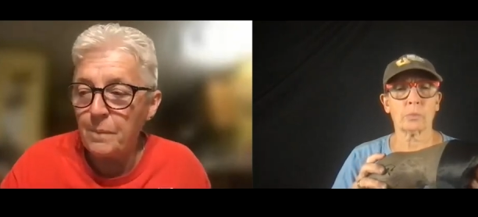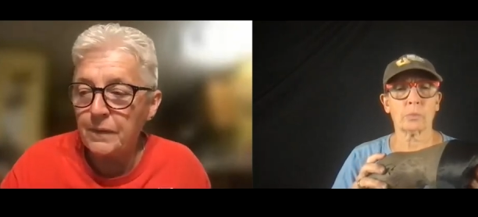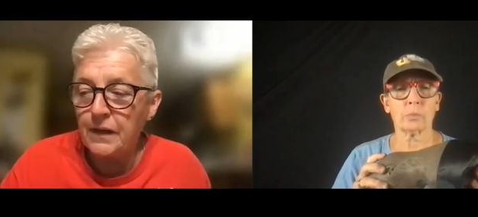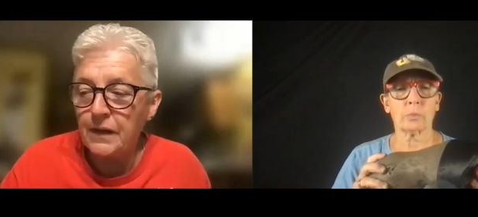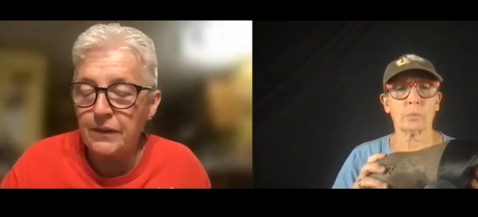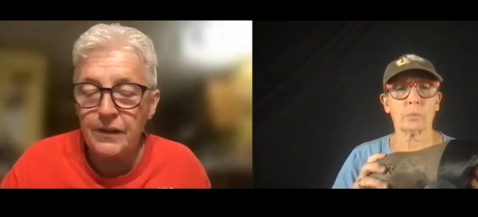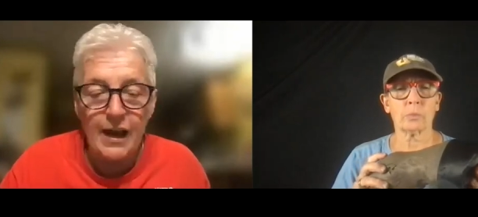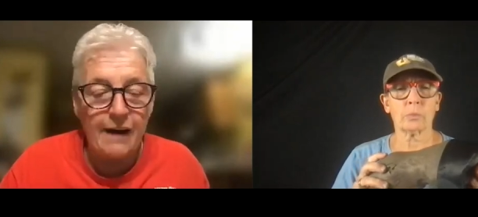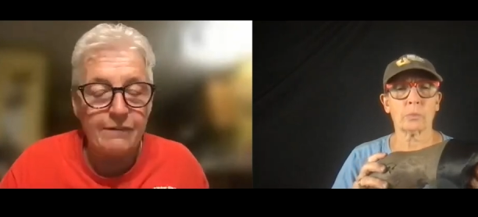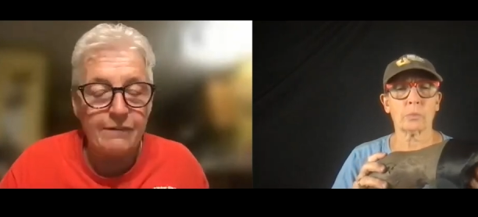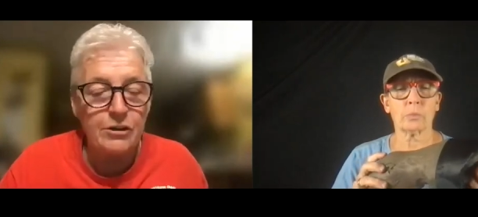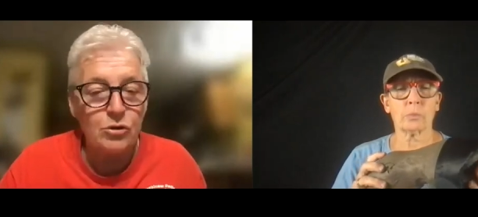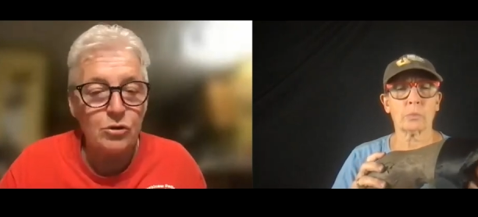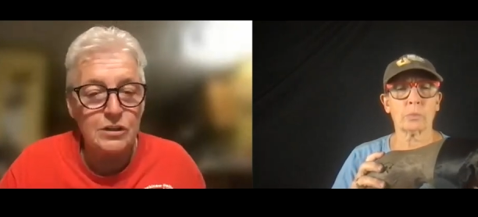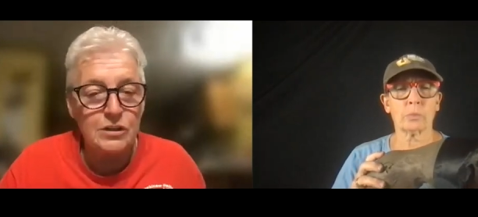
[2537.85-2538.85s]
Speaker 1: and the average
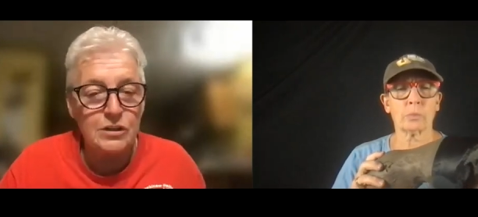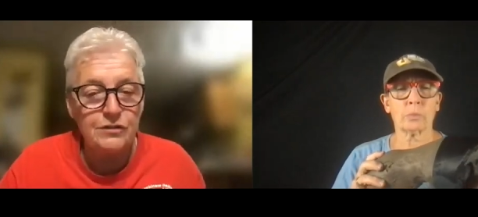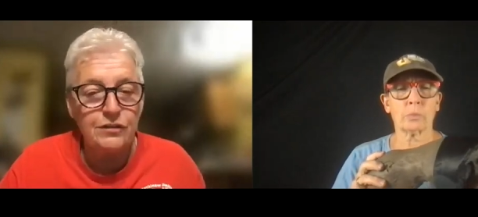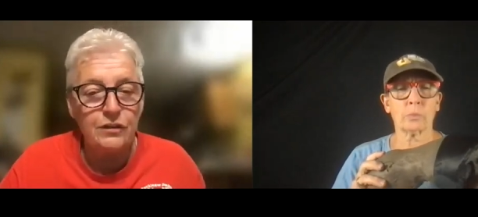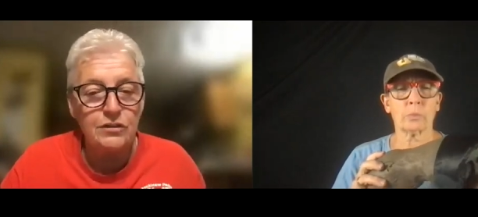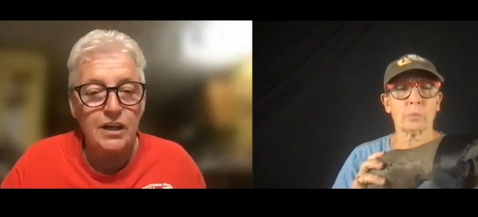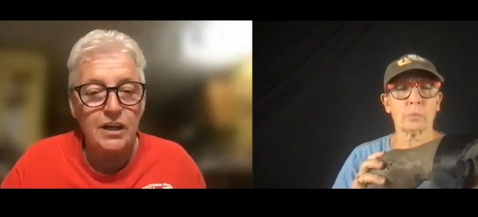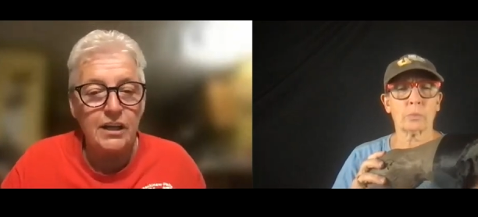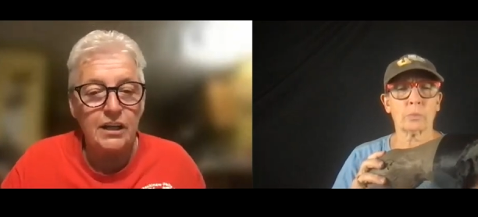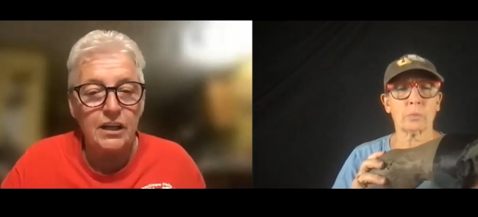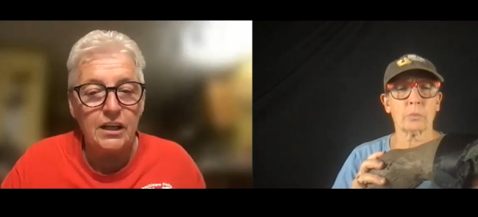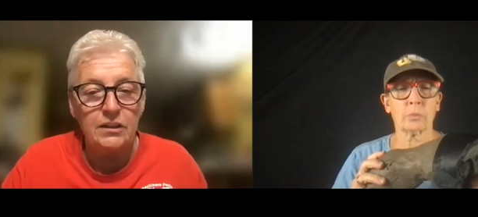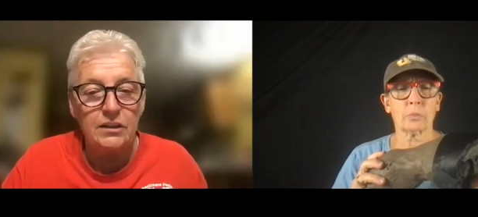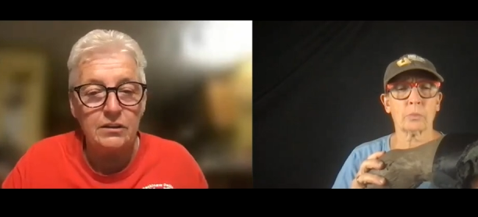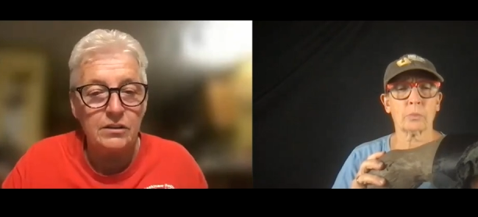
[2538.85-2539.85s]
horse feels like
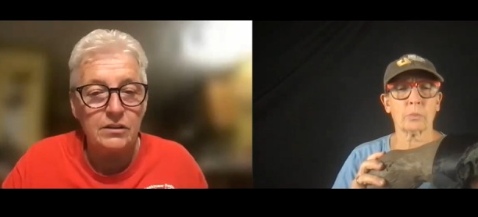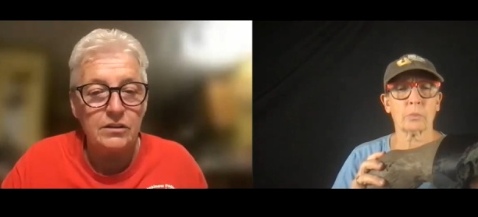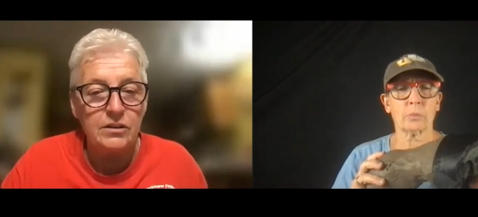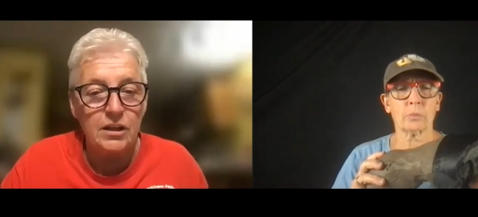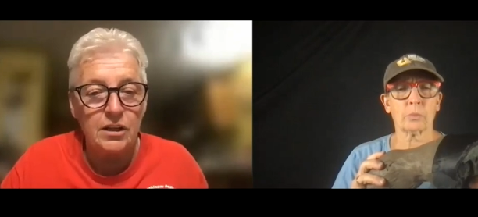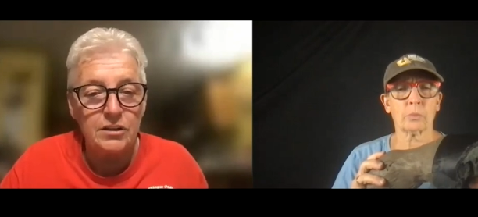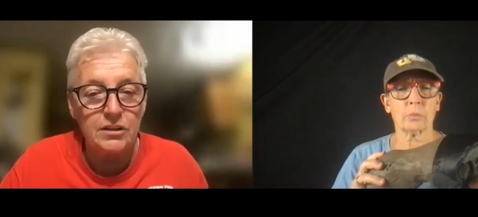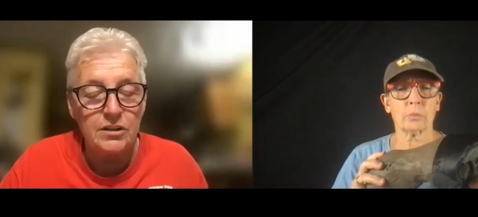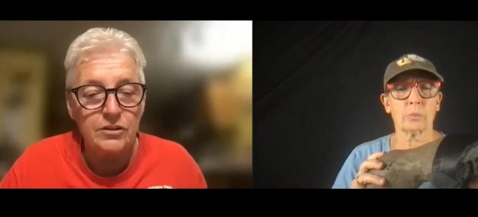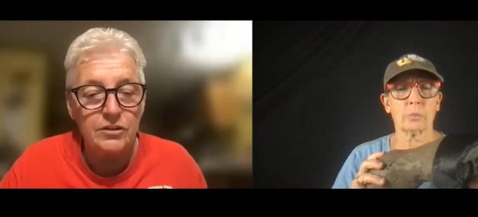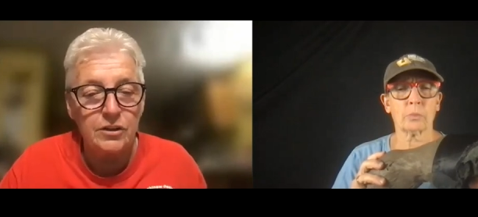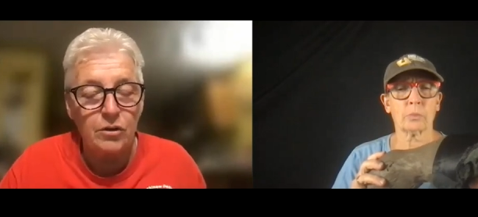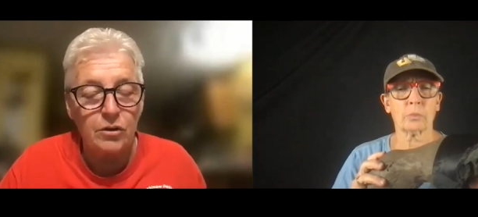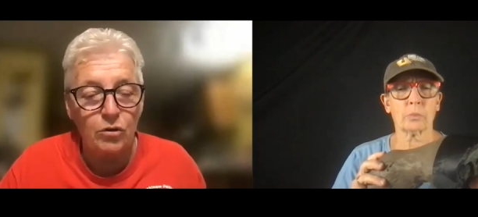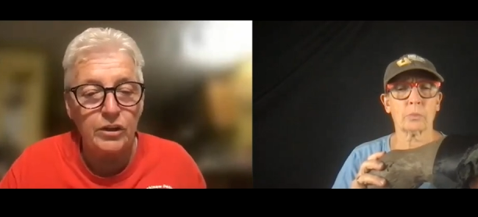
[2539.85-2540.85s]
in the the
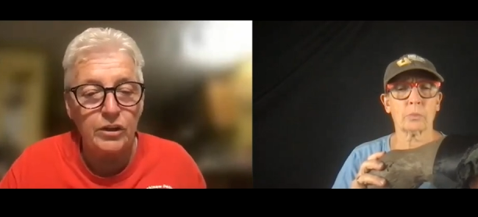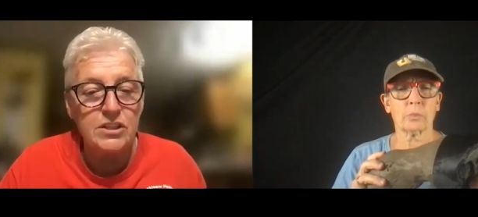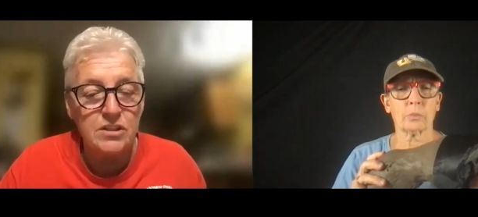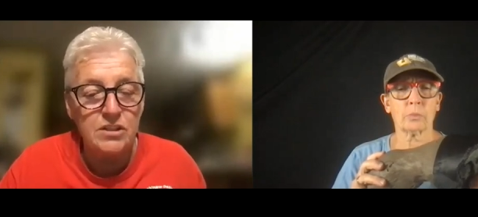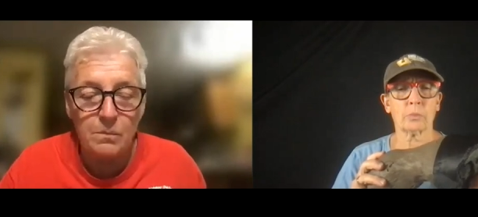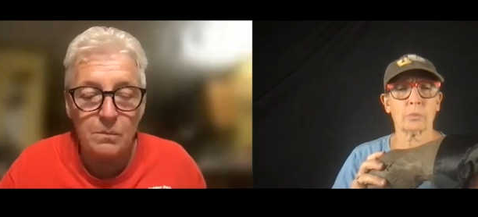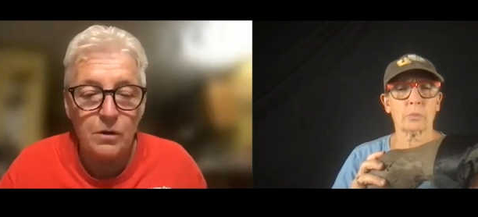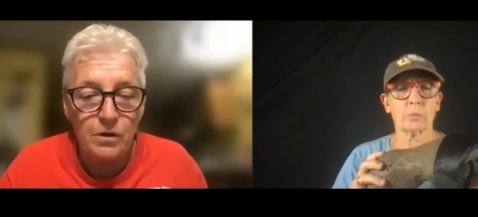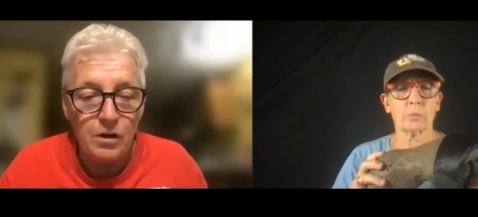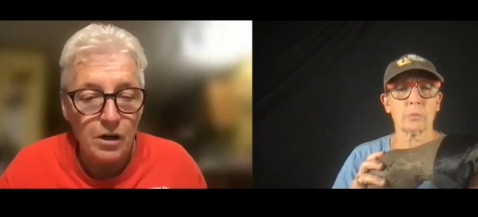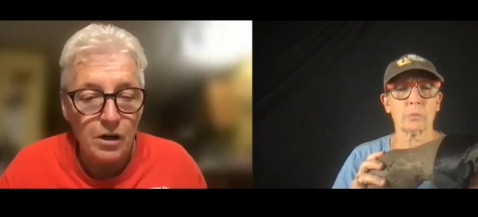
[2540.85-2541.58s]
early summer.